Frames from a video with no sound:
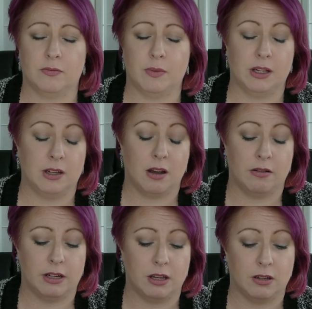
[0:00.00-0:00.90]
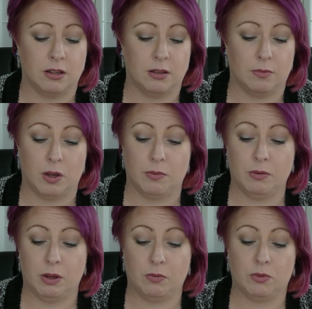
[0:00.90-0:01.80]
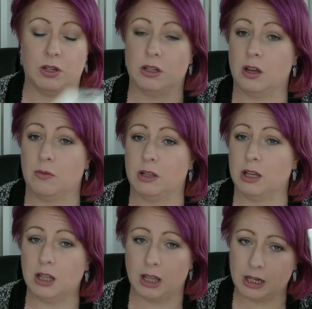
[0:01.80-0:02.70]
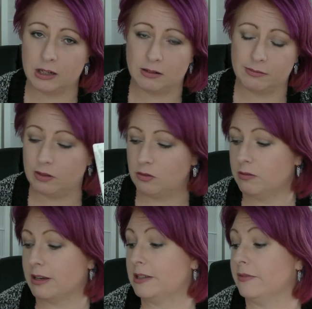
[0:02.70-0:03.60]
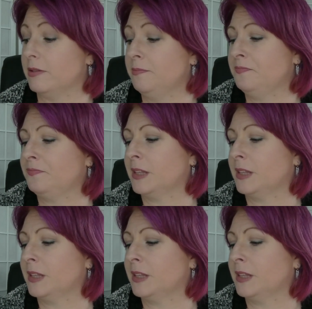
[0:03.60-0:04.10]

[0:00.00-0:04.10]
of mascara to use at the moment. It will just go in the collection with all the rest of them.